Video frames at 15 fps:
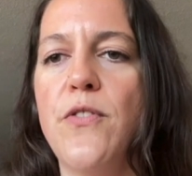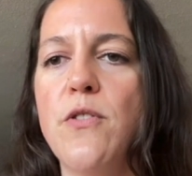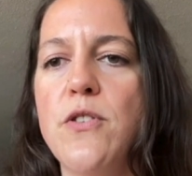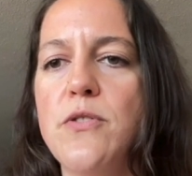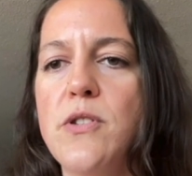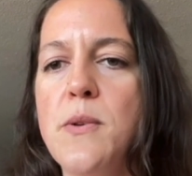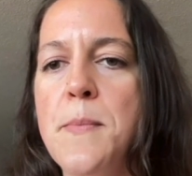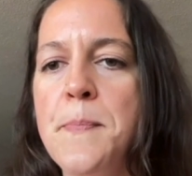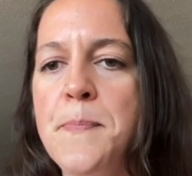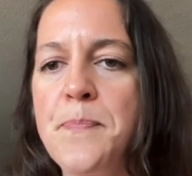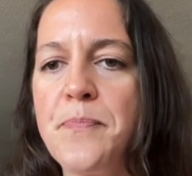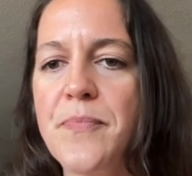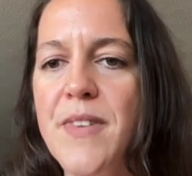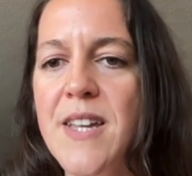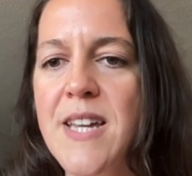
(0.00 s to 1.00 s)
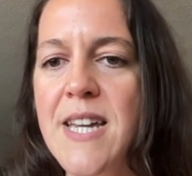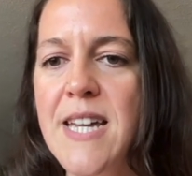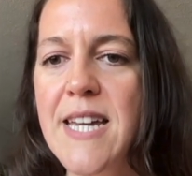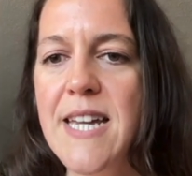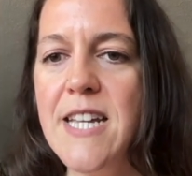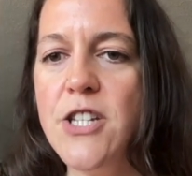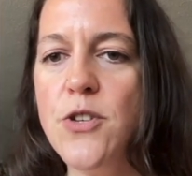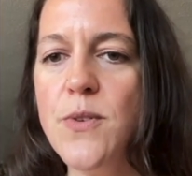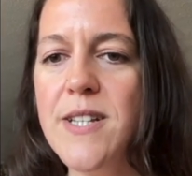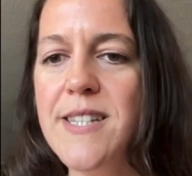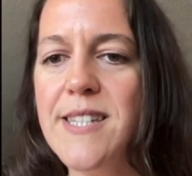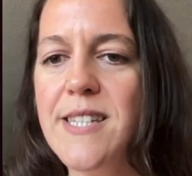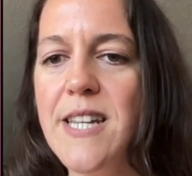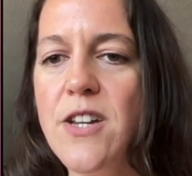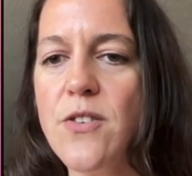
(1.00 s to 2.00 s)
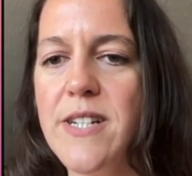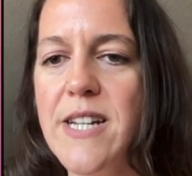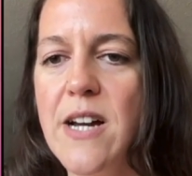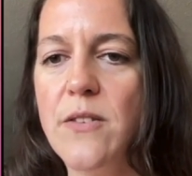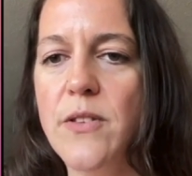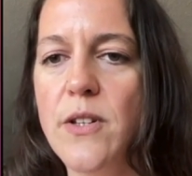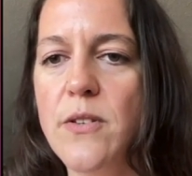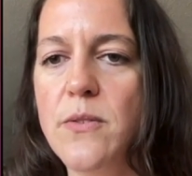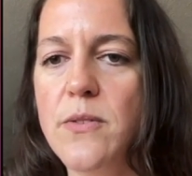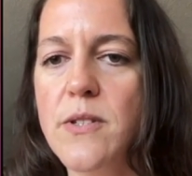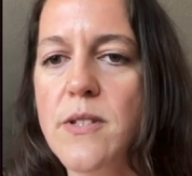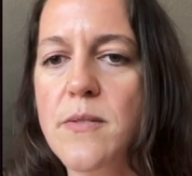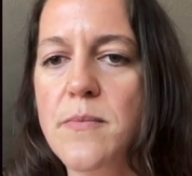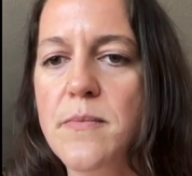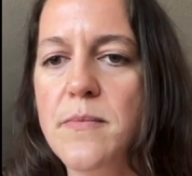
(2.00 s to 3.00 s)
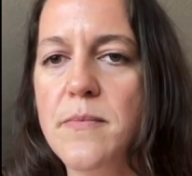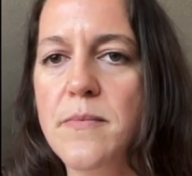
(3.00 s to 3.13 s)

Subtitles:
photos, is you can see your downloads.